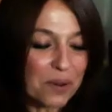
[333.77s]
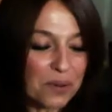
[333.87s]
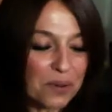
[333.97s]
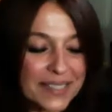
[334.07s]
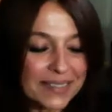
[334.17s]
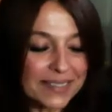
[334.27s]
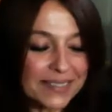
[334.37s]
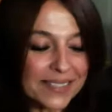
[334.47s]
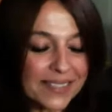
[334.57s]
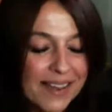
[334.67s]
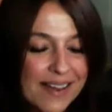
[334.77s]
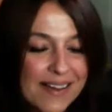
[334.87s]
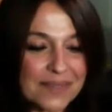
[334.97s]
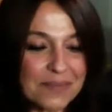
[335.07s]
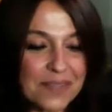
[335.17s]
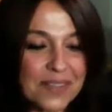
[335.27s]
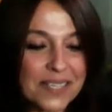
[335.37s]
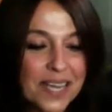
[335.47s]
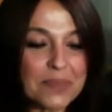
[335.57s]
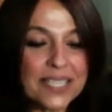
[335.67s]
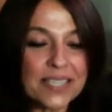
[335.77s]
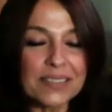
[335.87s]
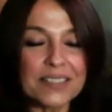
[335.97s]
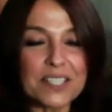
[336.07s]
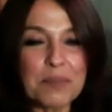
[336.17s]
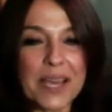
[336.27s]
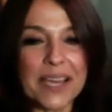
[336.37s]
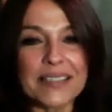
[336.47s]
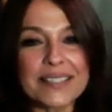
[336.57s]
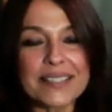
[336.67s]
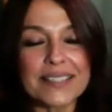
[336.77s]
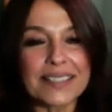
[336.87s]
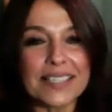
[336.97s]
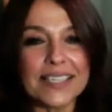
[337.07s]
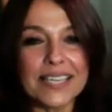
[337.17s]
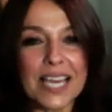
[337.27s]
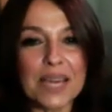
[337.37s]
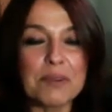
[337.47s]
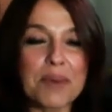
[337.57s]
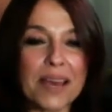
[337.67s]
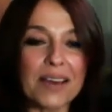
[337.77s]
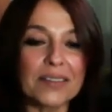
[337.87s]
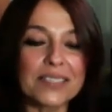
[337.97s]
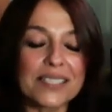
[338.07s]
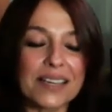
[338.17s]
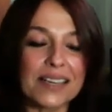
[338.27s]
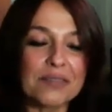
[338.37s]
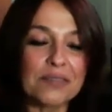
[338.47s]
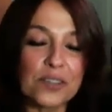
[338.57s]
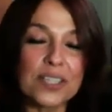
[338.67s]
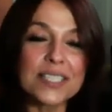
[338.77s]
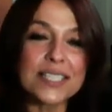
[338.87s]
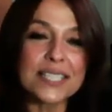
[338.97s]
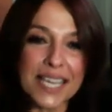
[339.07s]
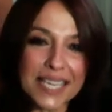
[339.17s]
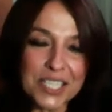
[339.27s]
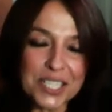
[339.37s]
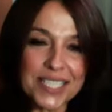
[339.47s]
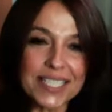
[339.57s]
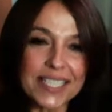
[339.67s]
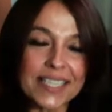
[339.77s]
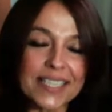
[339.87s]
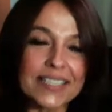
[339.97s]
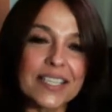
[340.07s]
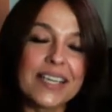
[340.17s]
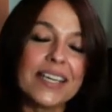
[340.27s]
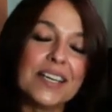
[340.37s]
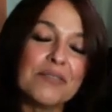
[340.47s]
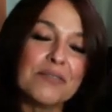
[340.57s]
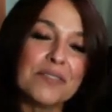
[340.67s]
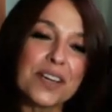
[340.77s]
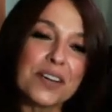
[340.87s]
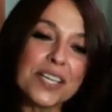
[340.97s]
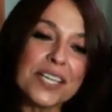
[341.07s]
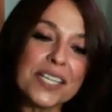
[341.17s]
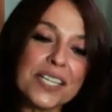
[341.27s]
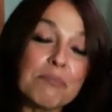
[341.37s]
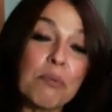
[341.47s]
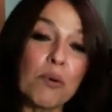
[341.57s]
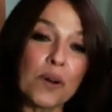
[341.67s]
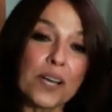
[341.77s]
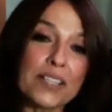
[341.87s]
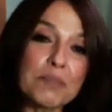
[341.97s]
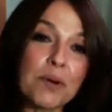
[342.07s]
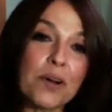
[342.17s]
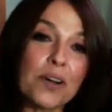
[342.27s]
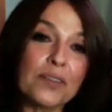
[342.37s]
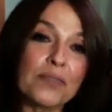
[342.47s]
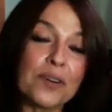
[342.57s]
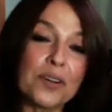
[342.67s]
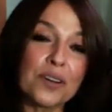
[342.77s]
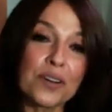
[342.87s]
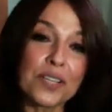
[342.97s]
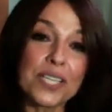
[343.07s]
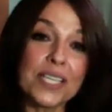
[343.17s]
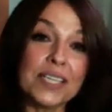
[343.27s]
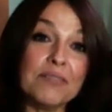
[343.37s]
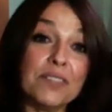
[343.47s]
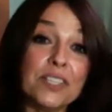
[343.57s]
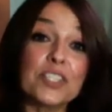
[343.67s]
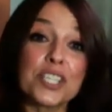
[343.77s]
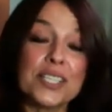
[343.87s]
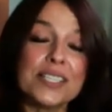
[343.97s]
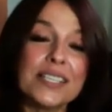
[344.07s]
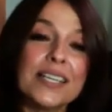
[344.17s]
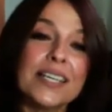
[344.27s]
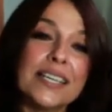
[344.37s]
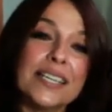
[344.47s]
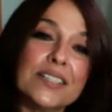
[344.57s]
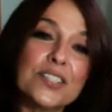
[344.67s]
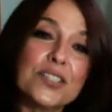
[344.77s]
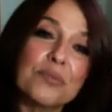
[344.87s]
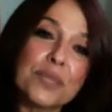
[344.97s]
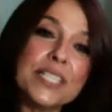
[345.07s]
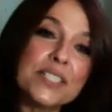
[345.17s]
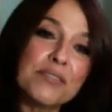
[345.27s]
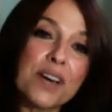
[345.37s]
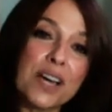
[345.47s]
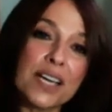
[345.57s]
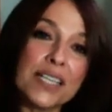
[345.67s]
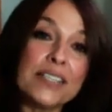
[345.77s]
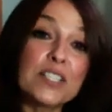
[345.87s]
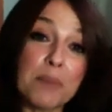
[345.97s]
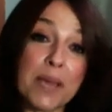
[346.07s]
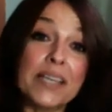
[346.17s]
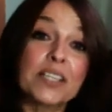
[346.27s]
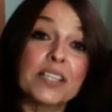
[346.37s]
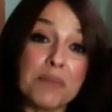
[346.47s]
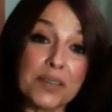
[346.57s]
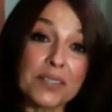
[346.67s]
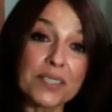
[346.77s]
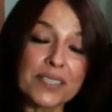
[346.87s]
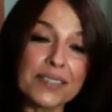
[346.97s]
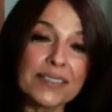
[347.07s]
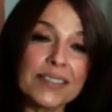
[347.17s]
basically, the Upscale Hispanic Study came about for us as an agency. It's very important as part of our key vision is to redefine Hispanic America.